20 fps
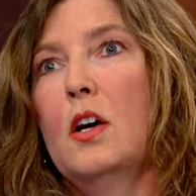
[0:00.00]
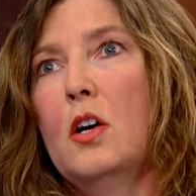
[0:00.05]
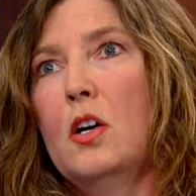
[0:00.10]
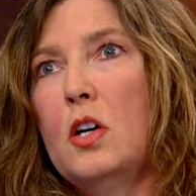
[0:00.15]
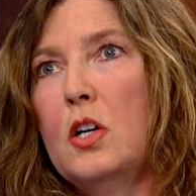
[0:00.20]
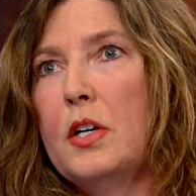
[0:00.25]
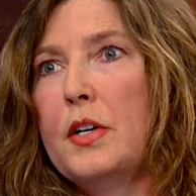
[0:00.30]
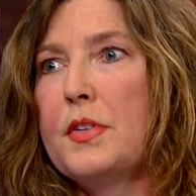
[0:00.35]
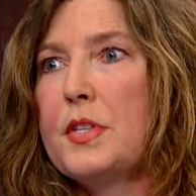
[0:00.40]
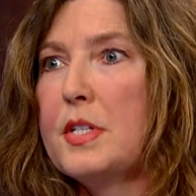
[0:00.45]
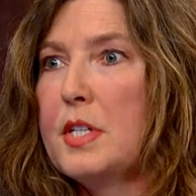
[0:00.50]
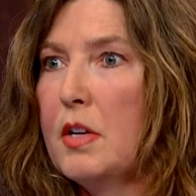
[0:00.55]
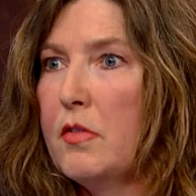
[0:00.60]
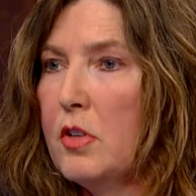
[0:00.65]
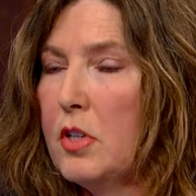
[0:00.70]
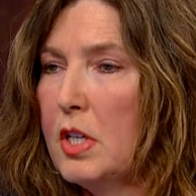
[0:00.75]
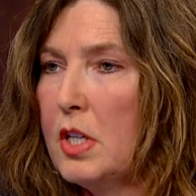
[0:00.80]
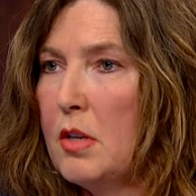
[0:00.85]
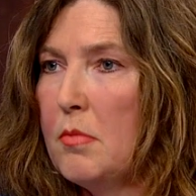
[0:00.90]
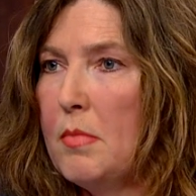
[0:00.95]
oh, I was
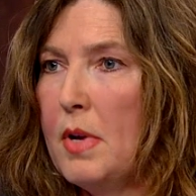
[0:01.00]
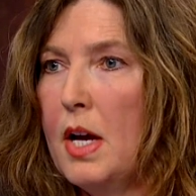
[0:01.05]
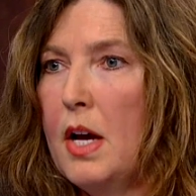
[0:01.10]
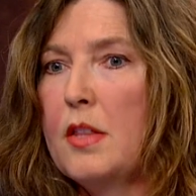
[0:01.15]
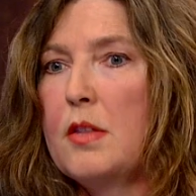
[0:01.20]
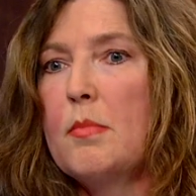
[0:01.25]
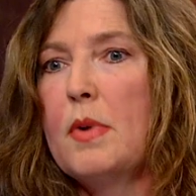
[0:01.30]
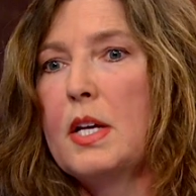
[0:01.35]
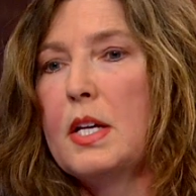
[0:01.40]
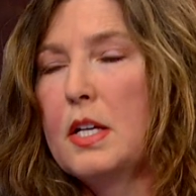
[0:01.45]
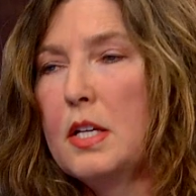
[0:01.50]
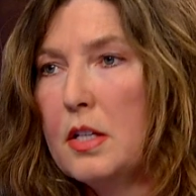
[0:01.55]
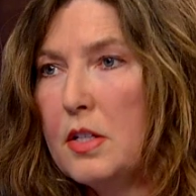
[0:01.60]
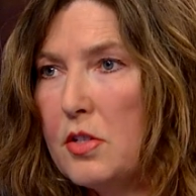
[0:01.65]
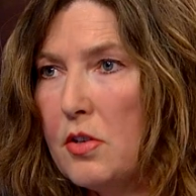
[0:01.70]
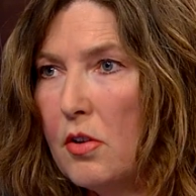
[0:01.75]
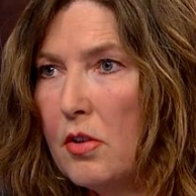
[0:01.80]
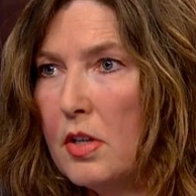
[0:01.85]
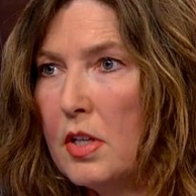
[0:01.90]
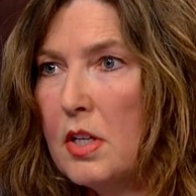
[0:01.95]
never good at math, and my
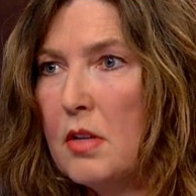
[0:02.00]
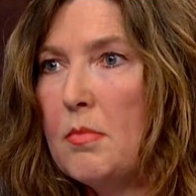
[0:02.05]
kids aren't good